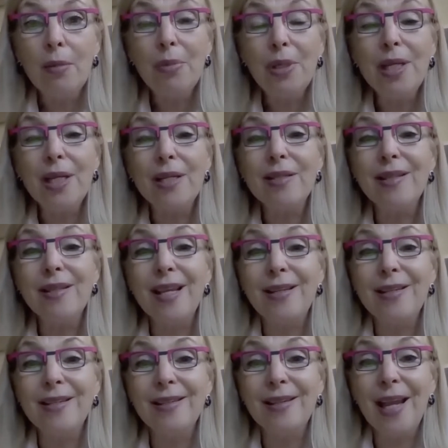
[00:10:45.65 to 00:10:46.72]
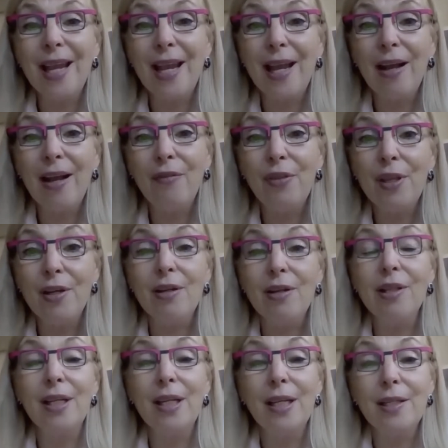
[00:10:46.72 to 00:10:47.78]
because they didn't have their
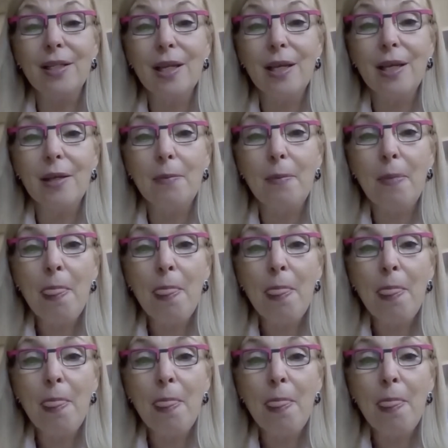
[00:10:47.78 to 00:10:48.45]
clinic time,